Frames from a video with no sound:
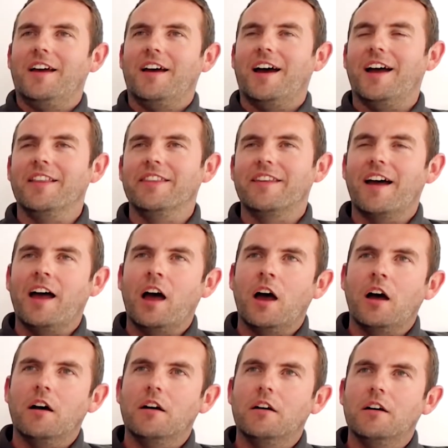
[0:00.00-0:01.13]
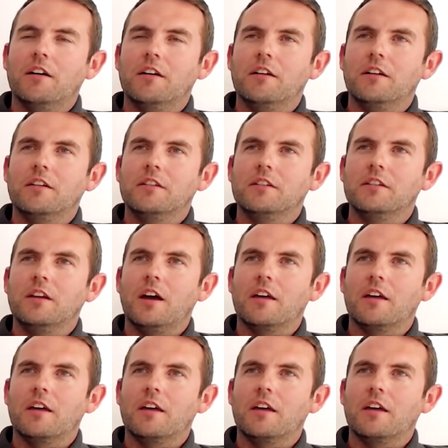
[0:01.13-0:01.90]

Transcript: And yeah,